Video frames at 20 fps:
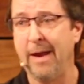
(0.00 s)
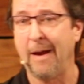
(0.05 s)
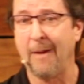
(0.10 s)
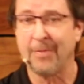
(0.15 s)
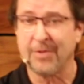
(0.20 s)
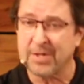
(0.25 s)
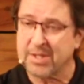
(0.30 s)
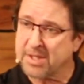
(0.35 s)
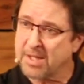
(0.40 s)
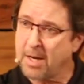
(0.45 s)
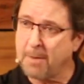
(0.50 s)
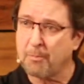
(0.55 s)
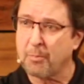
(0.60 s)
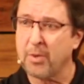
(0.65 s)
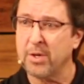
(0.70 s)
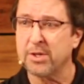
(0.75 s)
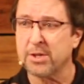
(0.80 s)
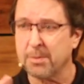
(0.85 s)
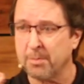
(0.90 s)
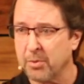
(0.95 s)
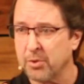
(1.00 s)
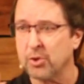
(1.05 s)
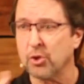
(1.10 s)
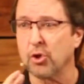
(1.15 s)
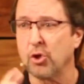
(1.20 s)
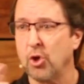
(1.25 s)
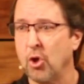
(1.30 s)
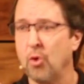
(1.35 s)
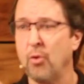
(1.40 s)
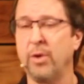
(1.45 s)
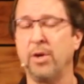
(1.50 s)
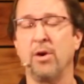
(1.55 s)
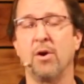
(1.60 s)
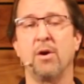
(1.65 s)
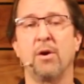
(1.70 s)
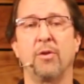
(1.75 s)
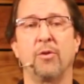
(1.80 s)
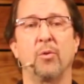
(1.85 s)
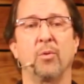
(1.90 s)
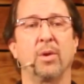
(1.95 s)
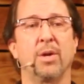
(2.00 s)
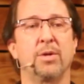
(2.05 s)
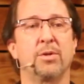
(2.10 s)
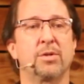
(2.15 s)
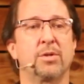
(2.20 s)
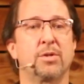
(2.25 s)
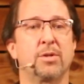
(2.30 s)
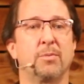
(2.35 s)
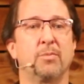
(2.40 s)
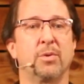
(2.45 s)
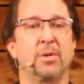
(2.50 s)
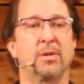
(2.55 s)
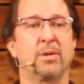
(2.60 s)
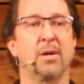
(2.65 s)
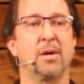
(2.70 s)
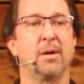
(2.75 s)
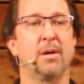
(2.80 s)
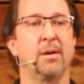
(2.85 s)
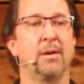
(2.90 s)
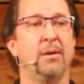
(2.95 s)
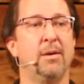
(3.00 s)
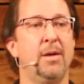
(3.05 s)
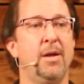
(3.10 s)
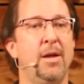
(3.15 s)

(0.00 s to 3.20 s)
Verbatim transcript: And the same principles are going on in their relationship with God.